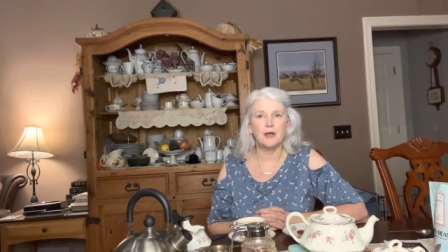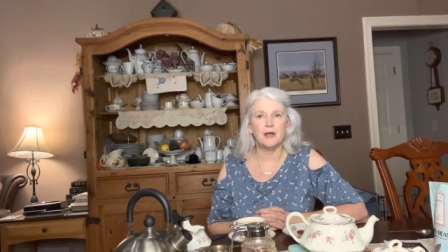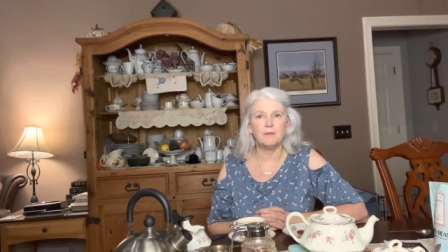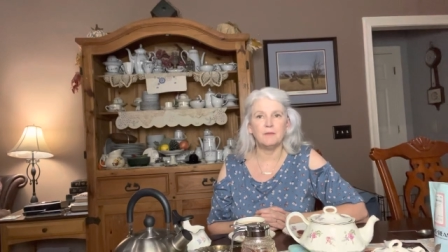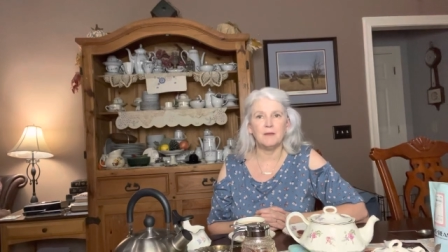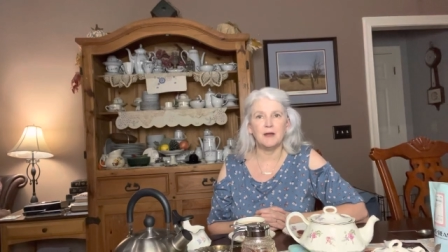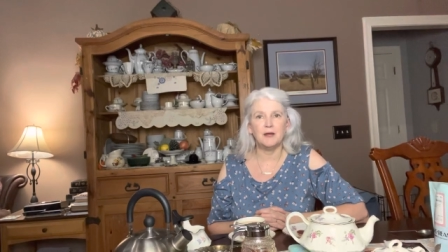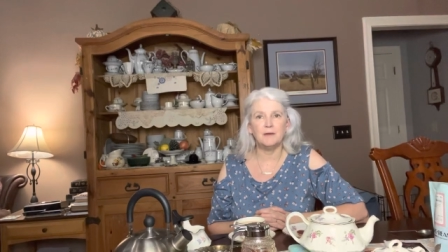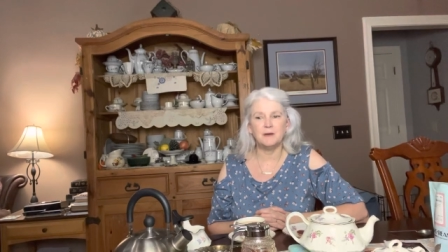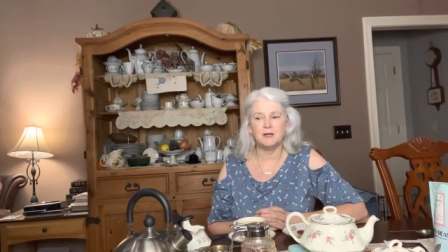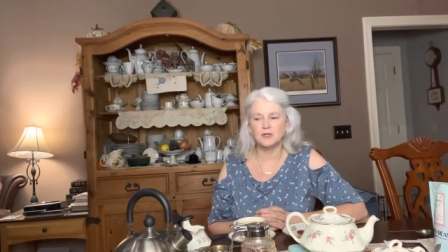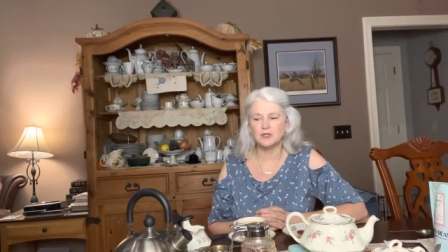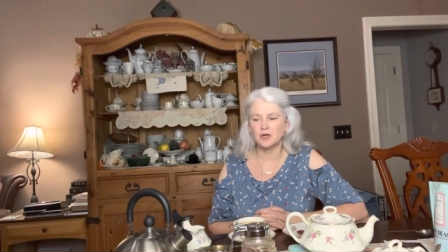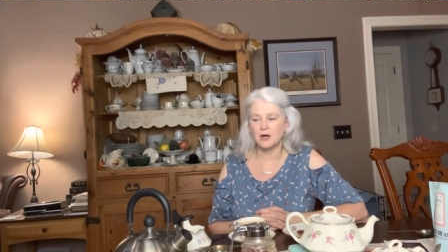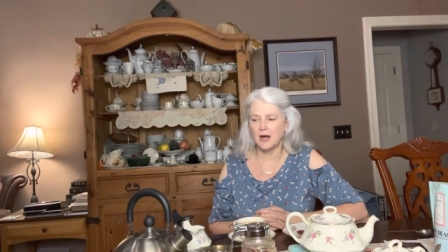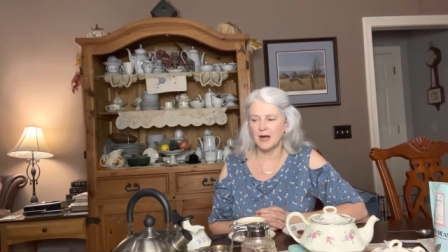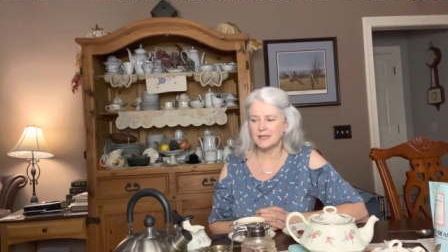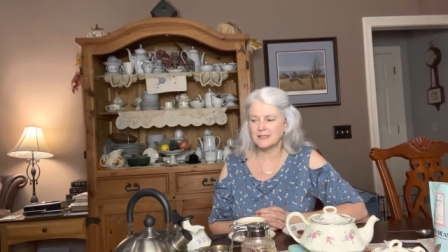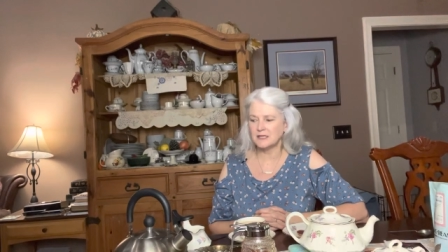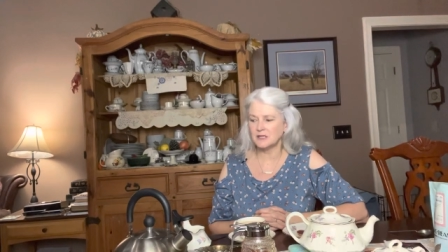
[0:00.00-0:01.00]
and maybe
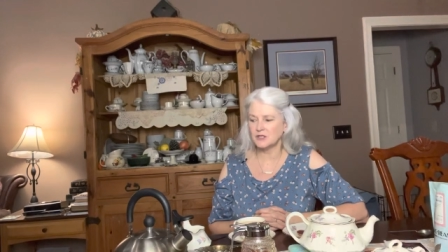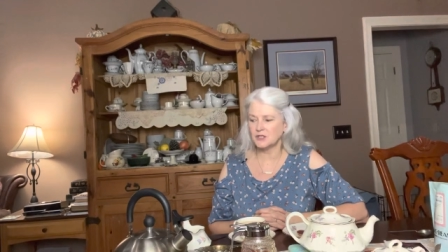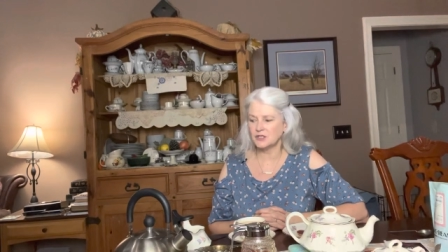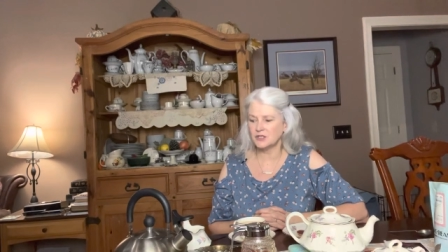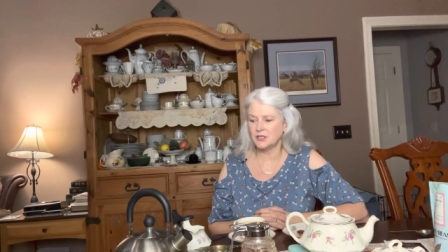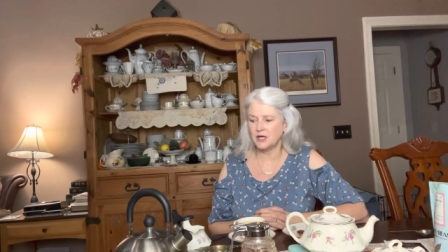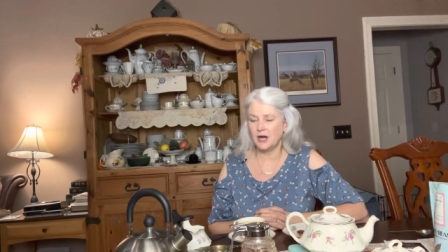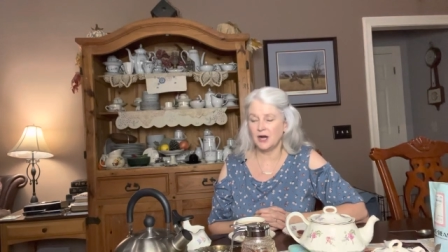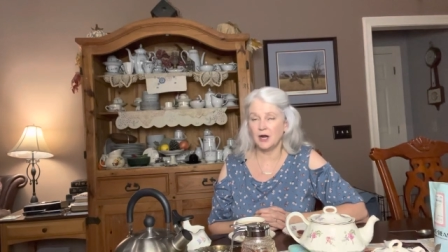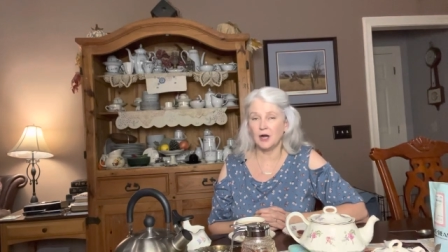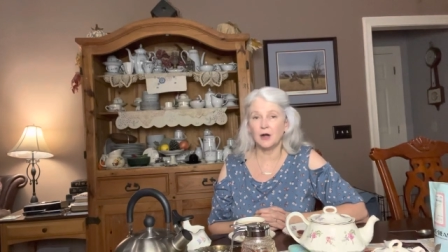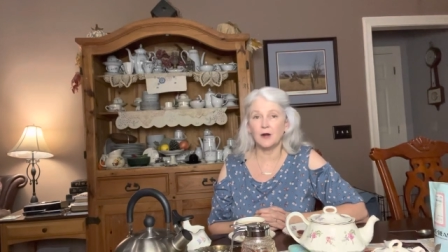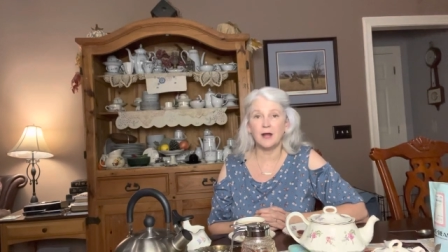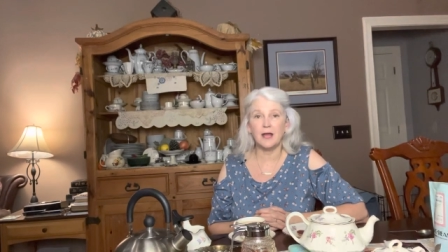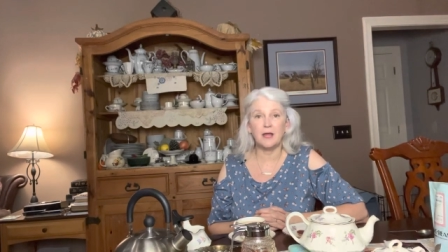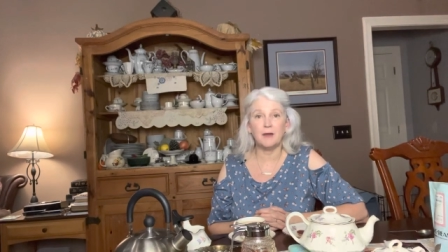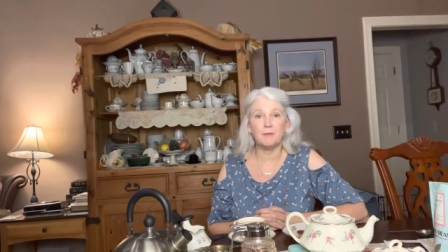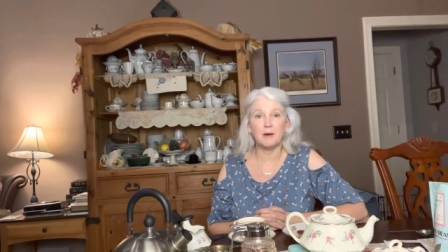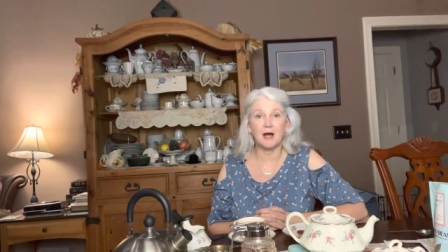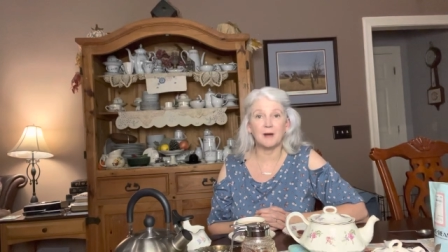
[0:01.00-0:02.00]
try to share
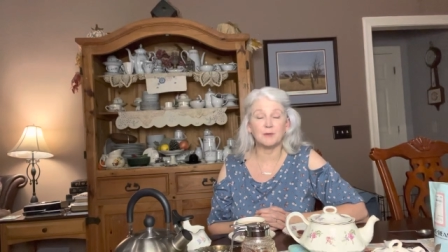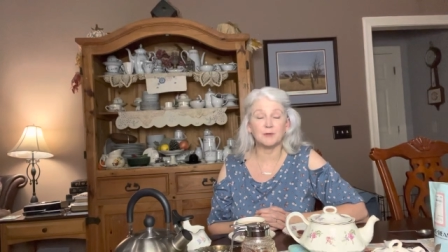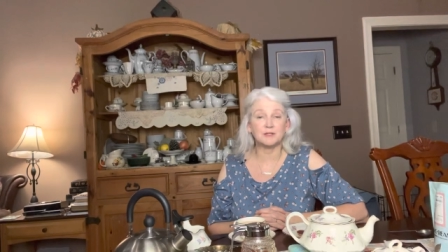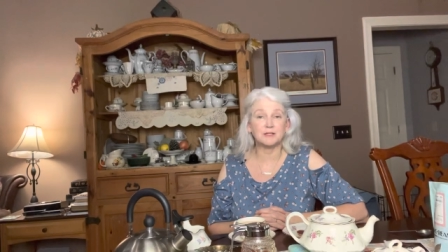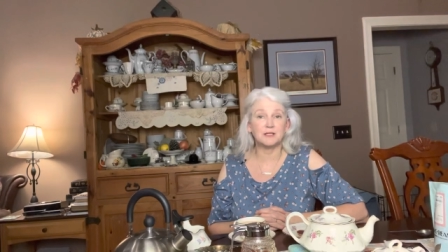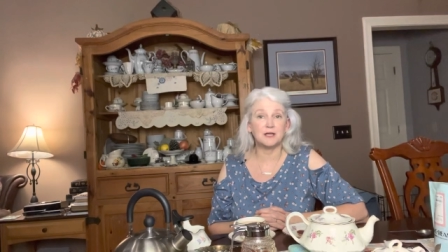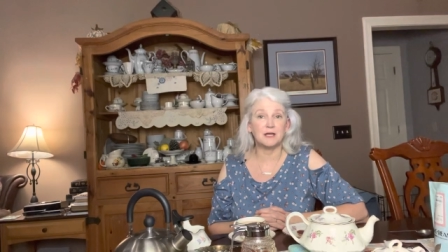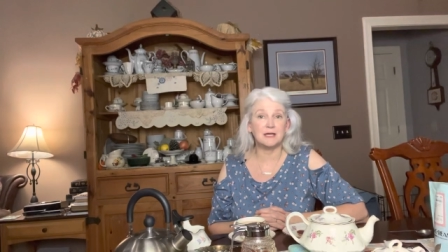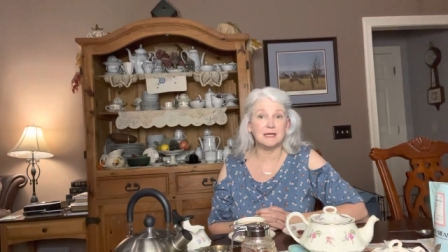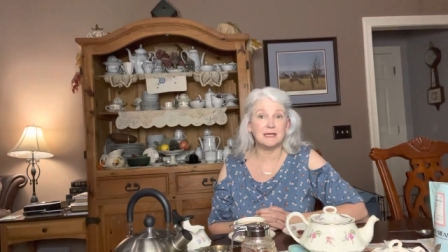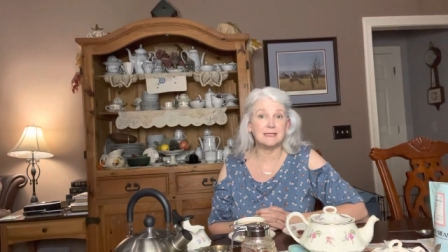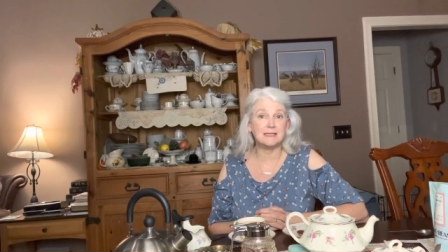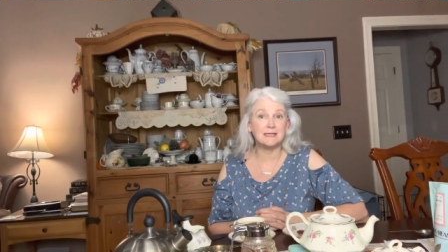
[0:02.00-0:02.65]
a Bible study